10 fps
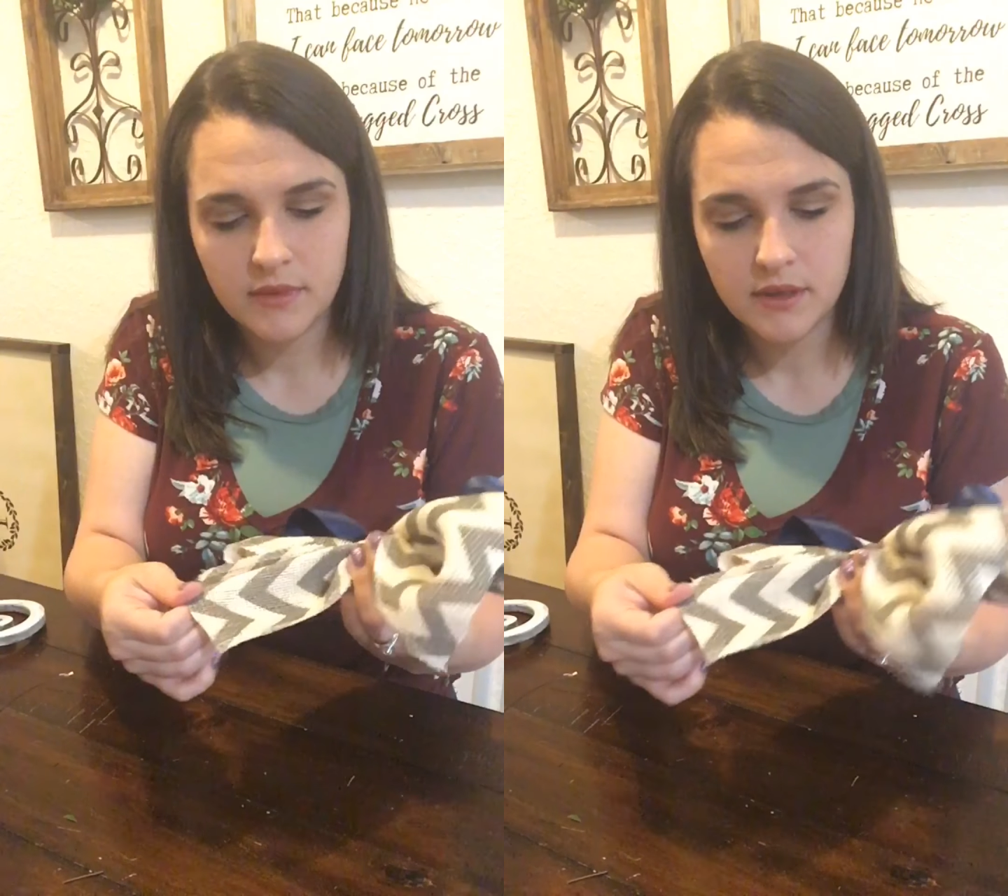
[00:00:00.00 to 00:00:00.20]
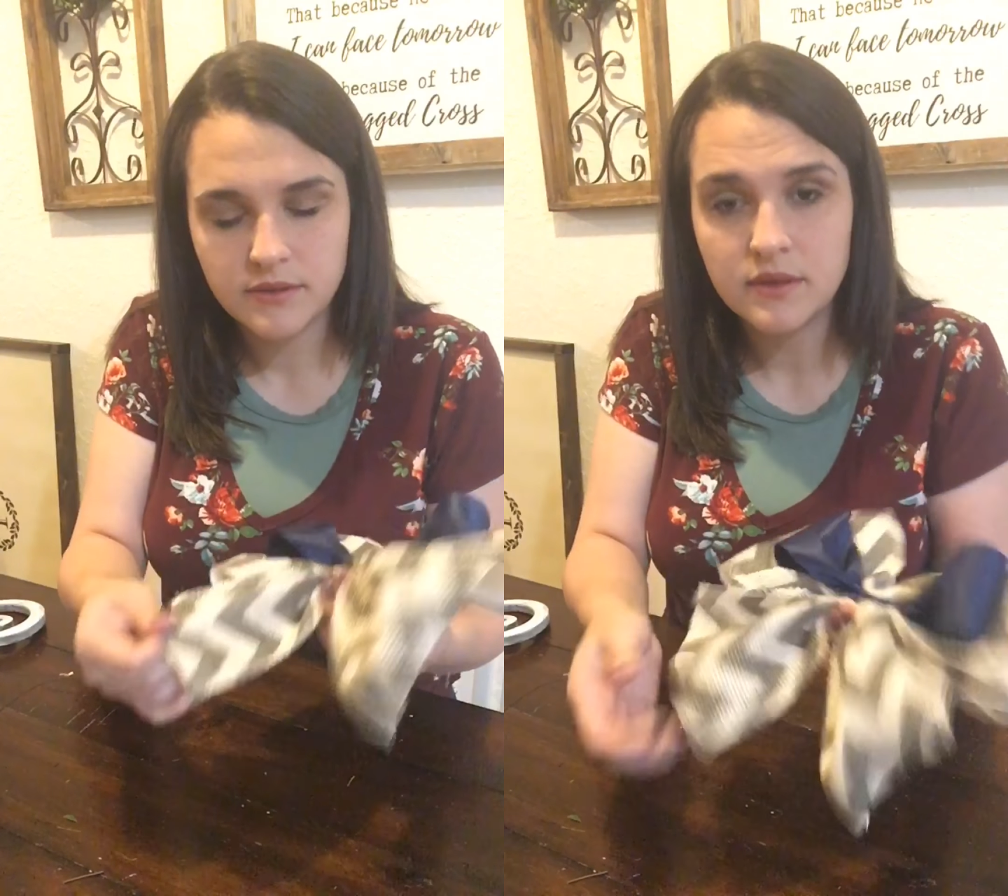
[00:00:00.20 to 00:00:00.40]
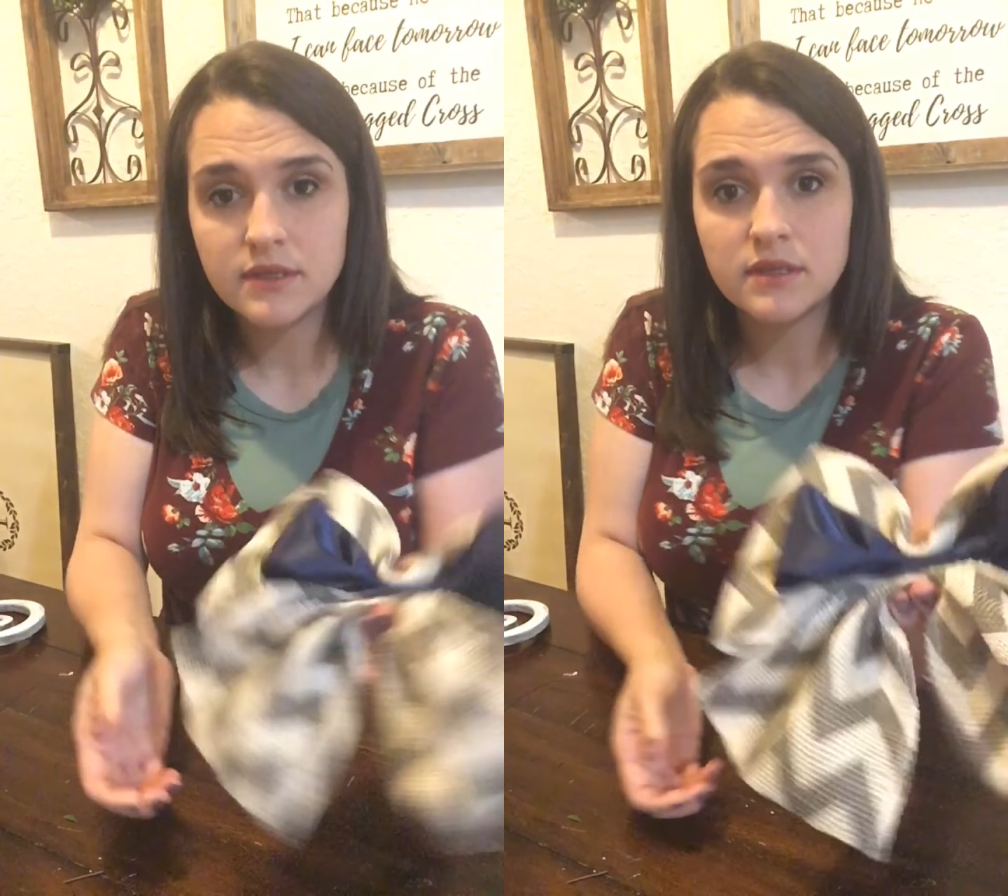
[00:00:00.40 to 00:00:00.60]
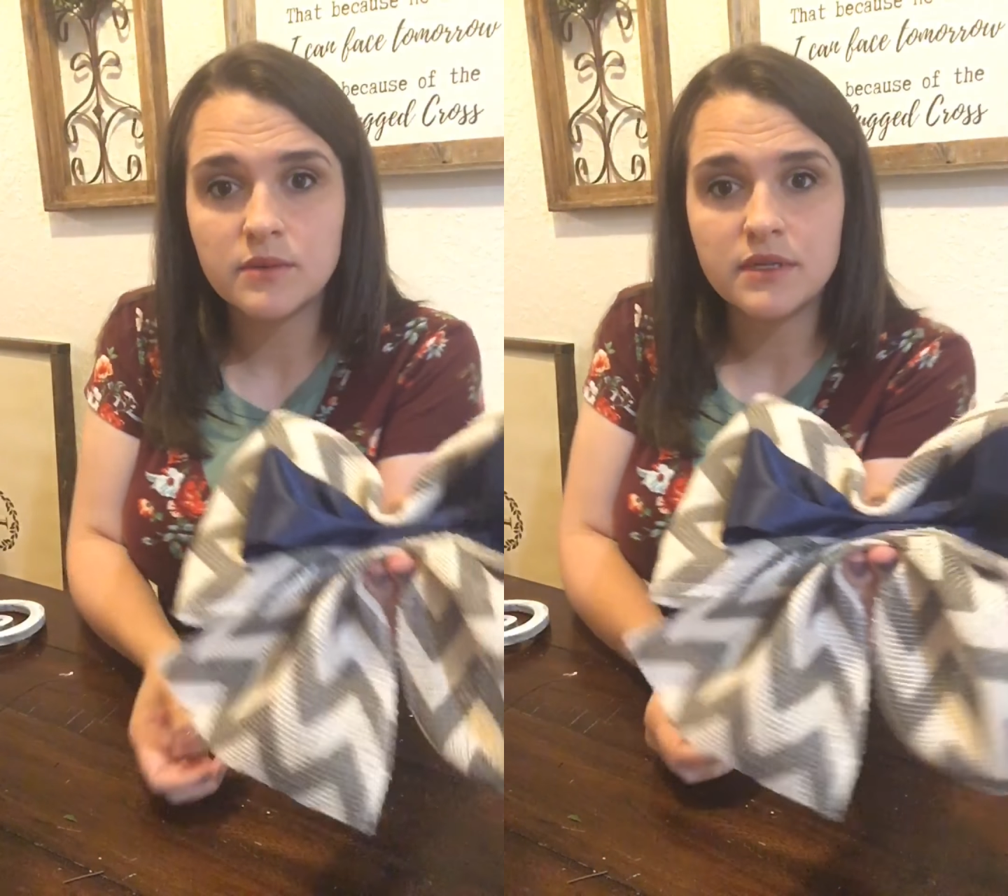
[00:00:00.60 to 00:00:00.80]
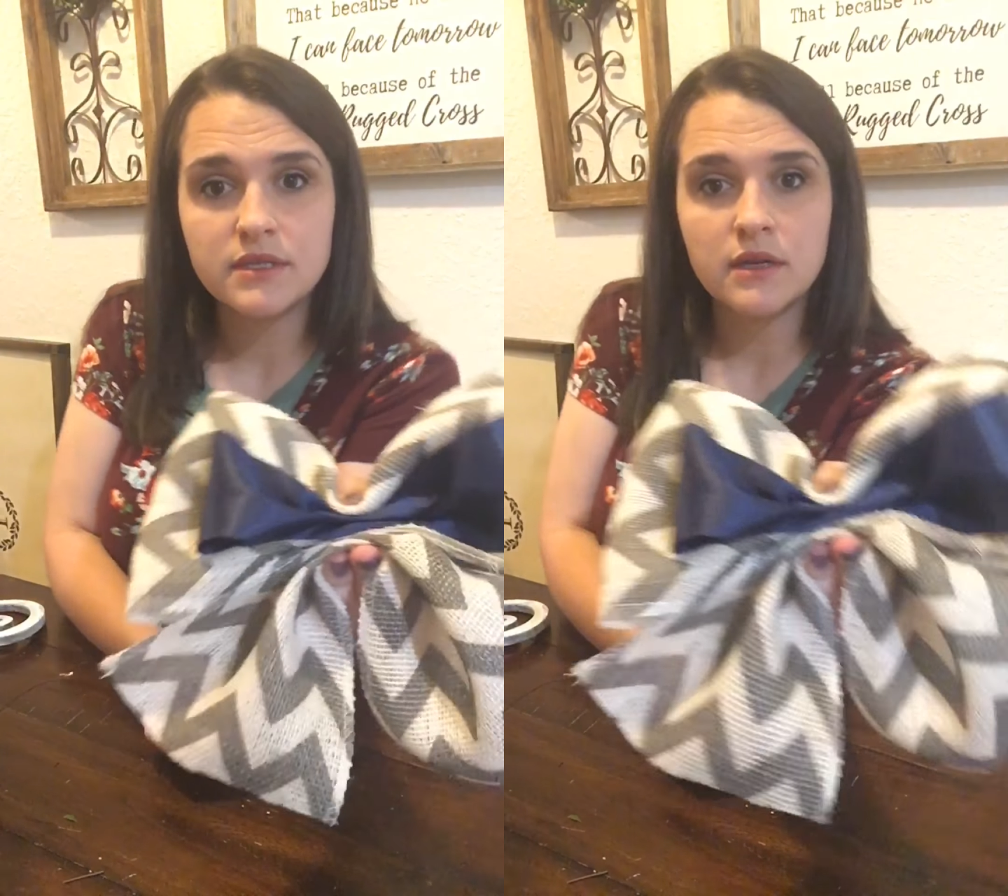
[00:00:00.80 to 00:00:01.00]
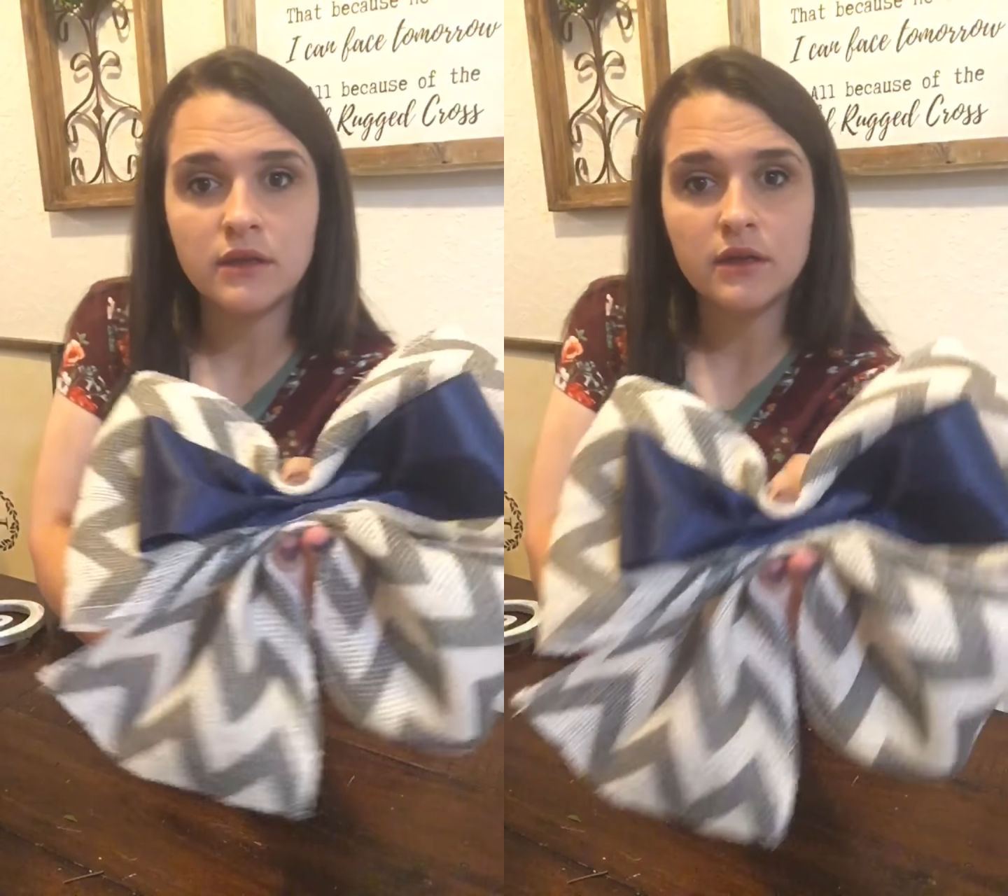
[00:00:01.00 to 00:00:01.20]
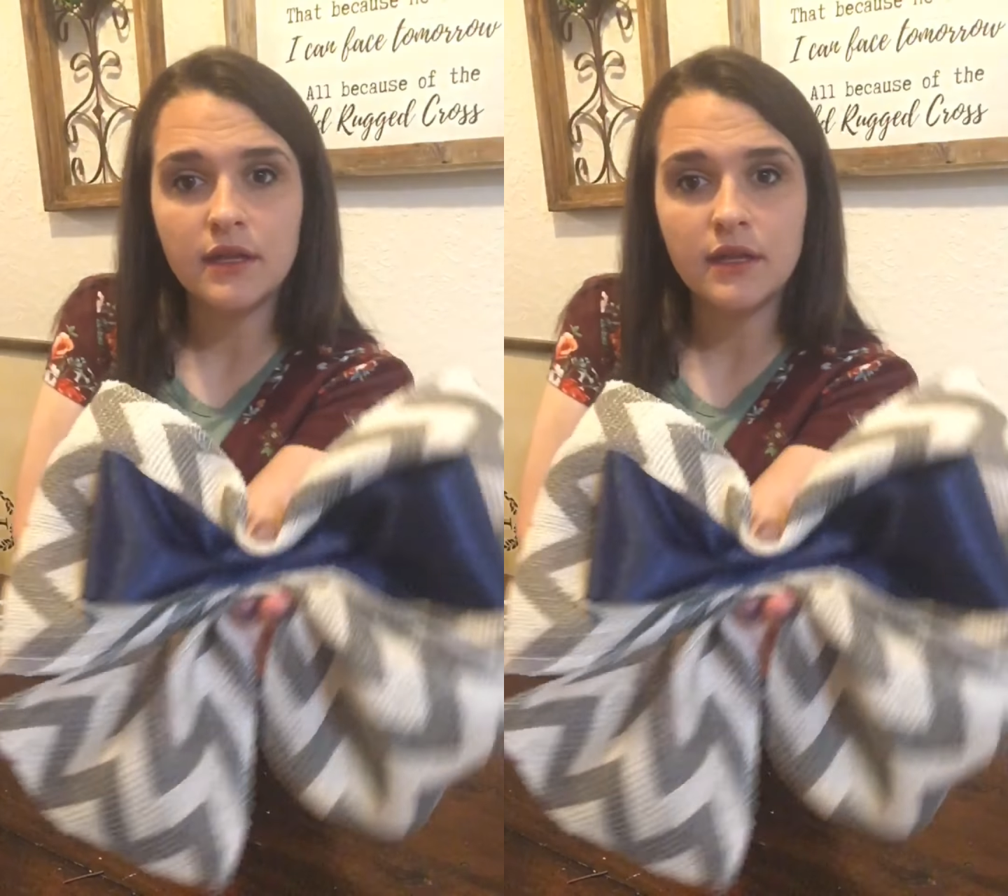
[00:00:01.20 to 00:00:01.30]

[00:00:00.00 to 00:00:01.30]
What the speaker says: so this is what it's gonna look